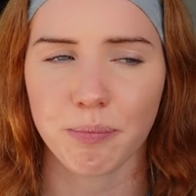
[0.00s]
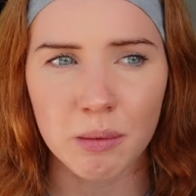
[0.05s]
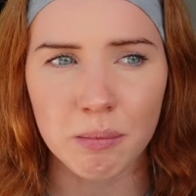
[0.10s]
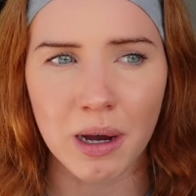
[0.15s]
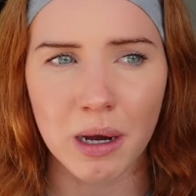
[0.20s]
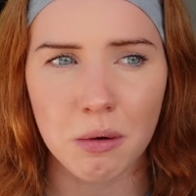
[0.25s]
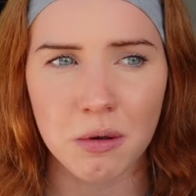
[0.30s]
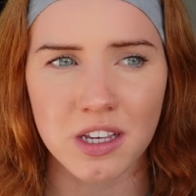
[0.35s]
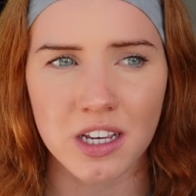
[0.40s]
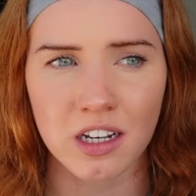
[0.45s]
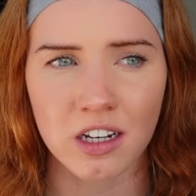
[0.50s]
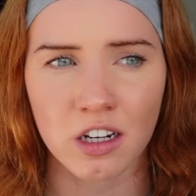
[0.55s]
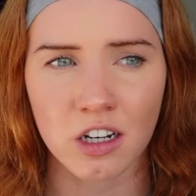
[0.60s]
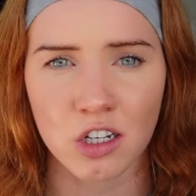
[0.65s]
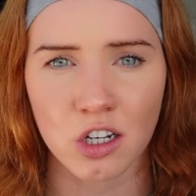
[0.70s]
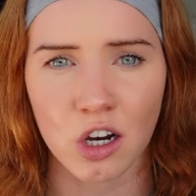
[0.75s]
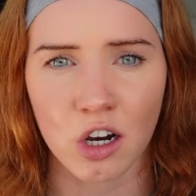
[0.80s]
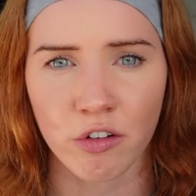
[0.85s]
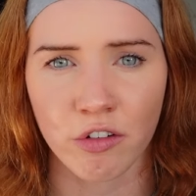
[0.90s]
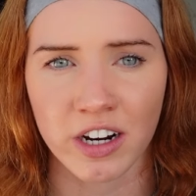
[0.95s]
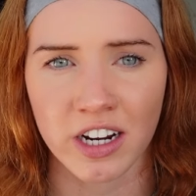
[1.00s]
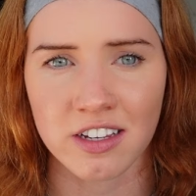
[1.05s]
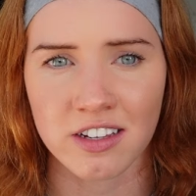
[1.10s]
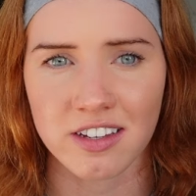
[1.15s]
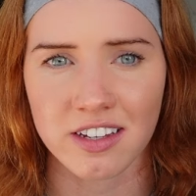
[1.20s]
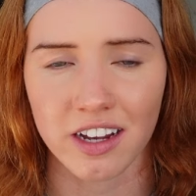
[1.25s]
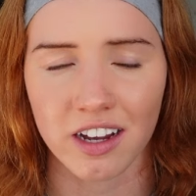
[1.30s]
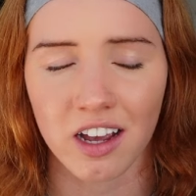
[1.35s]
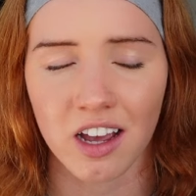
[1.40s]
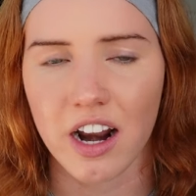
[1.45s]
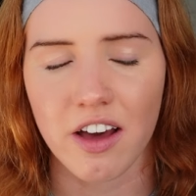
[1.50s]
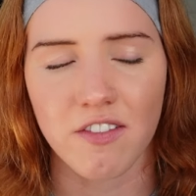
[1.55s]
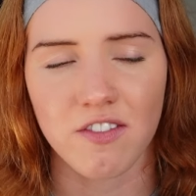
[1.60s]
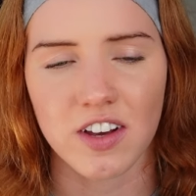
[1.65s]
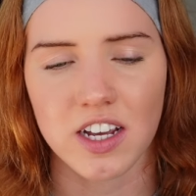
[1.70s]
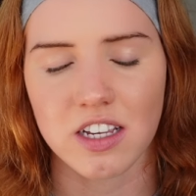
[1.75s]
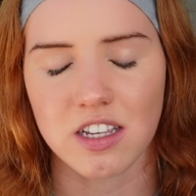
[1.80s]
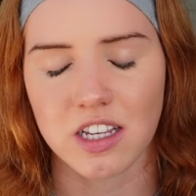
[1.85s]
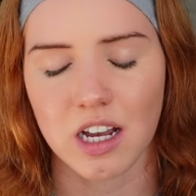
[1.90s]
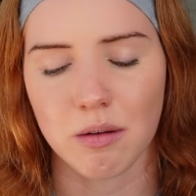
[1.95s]
Matt was in Qatar racing and I
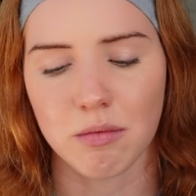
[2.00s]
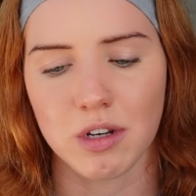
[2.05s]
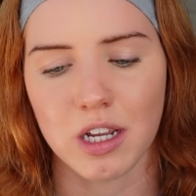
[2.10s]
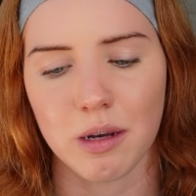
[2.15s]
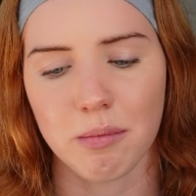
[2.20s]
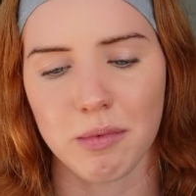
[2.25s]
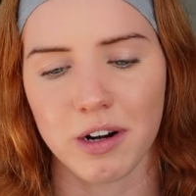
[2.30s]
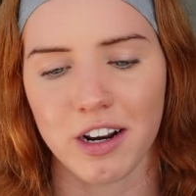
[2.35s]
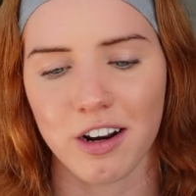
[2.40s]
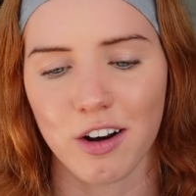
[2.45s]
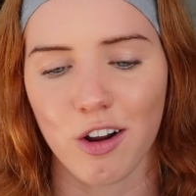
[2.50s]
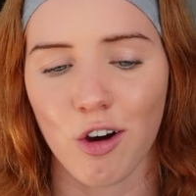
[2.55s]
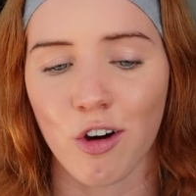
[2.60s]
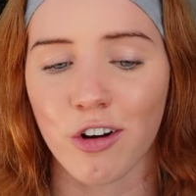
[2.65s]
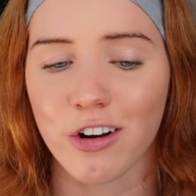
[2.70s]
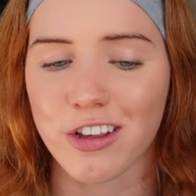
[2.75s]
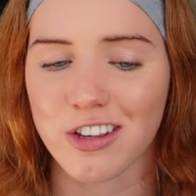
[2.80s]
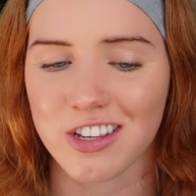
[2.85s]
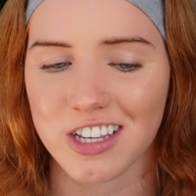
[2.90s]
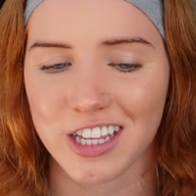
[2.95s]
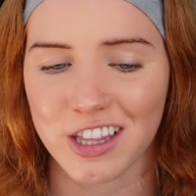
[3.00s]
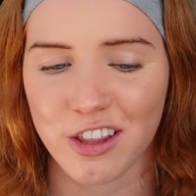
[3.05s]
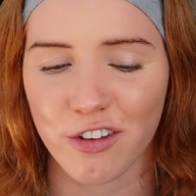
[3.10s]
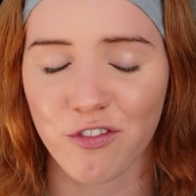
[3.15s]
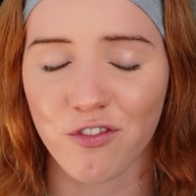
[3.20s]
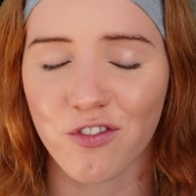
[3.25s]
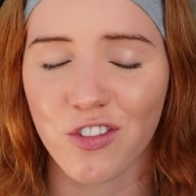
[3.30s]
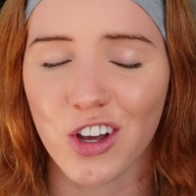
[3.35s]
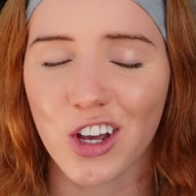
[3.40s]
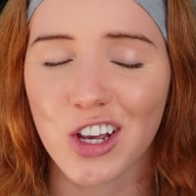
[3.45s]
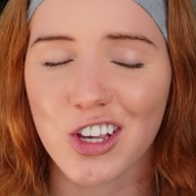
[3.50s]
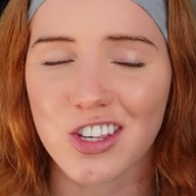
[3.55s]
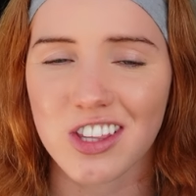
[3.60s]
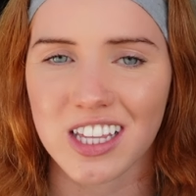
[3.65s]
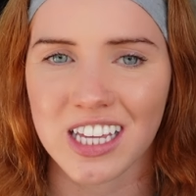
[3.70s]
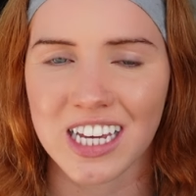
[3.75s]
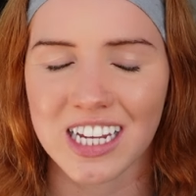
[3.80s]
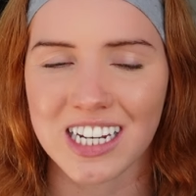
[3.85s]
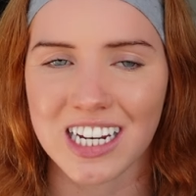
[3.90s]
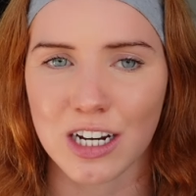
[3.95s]
FaceTimed him, and honestly the first
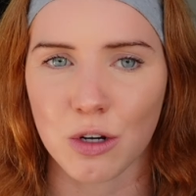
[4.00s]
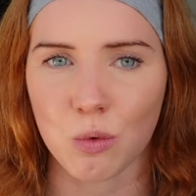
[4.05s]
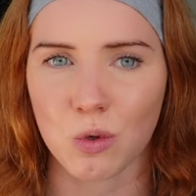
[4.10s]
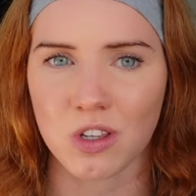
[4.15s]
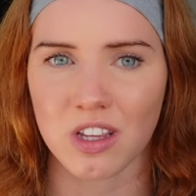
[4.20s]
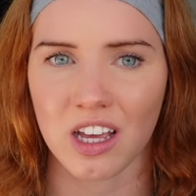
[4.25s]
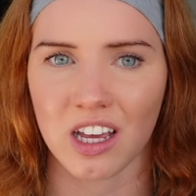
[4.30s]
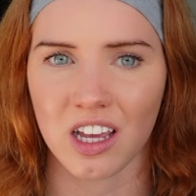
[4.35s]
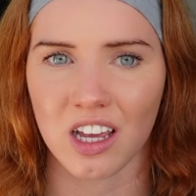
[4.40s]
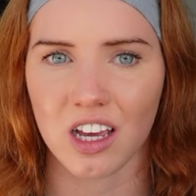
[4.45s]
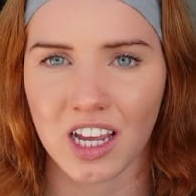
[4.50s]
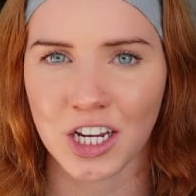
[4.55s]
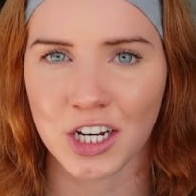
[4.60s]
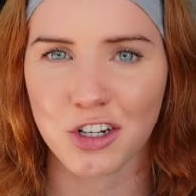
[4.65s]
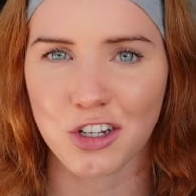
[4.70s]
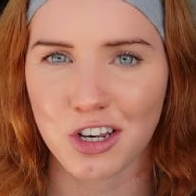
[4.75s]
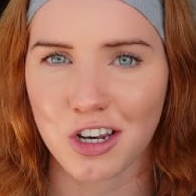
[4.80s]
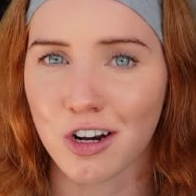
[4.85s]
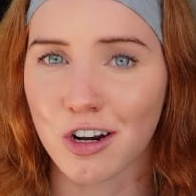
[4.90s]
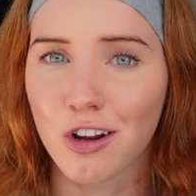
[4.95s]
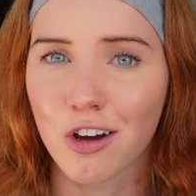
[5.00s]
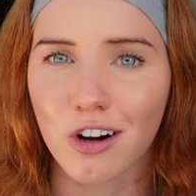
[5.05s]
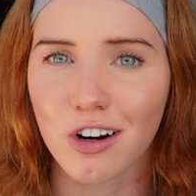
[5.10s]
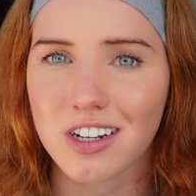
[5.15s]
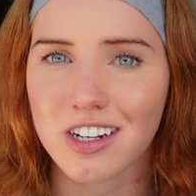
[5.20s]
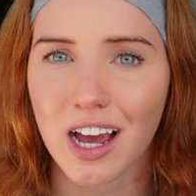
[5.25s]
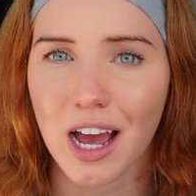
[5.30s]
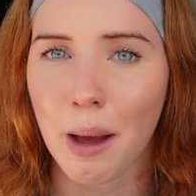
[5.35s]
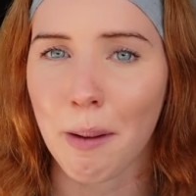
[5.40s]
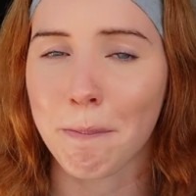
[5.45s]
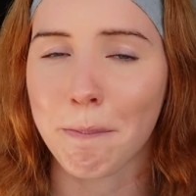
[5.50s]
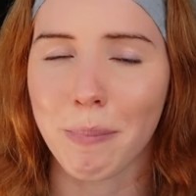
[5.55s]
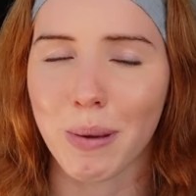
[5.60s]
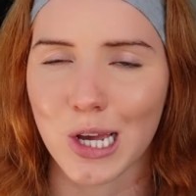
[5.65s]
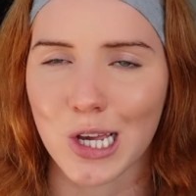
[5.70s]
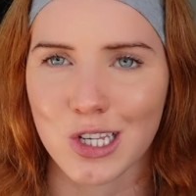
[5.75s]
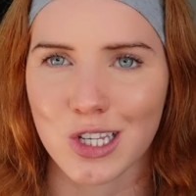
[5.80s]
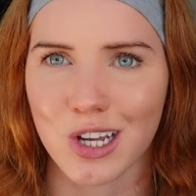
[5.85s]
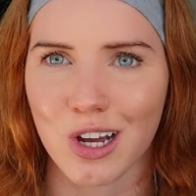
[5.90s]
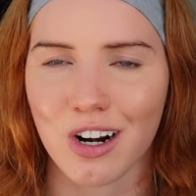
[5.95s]
thing he did was like, he just looked and
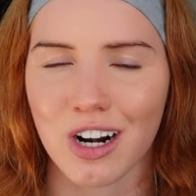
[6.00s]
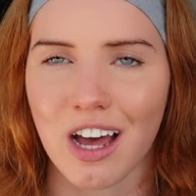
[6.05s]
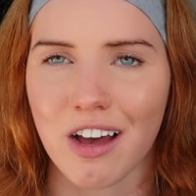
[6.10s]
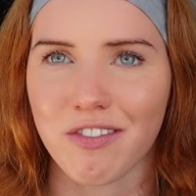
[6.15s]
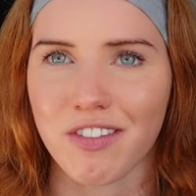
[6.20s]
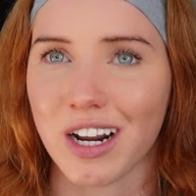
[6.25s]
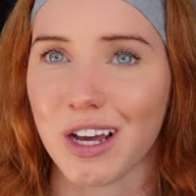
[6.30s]
burst out laughing.